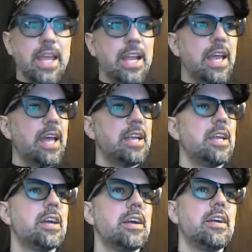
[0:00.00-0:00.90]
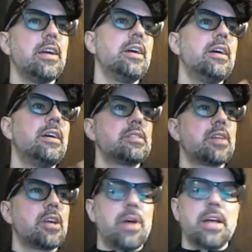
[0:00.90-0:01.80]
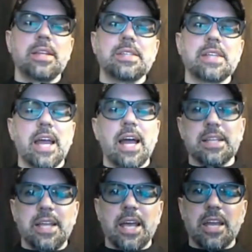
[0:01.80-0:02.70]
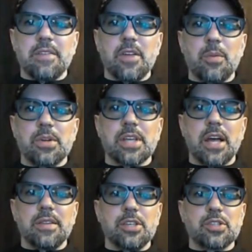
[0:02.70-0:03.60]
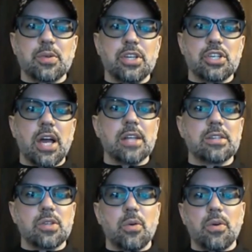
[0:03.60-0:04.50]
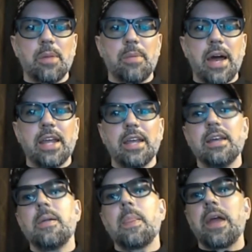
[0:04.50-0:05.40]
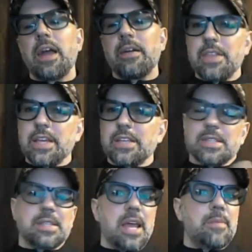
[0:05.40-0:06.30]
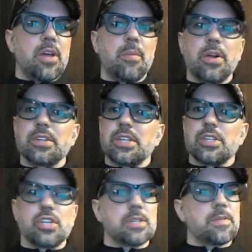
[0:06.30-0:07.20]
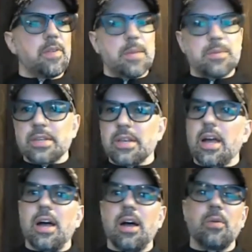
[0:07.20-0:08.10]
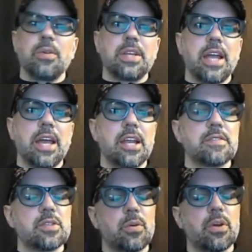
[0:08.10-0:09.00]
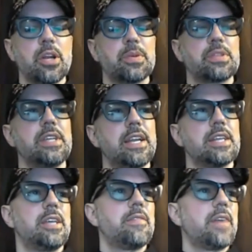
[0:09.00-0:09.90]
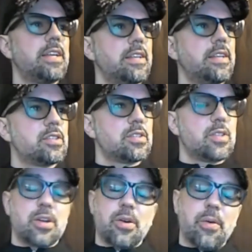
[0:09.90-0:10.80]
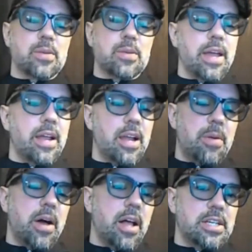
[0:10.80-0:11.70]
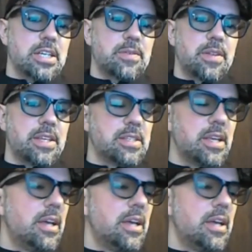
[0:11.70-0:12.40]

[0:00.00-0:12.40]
And again here, sorry about this, I got the negative numbers on these screenshots. Don't worry about it. Everything is the same numbers. It's just flipped with the negatives. So we're going to proceed as if I did this the correct way. And I apologize for this.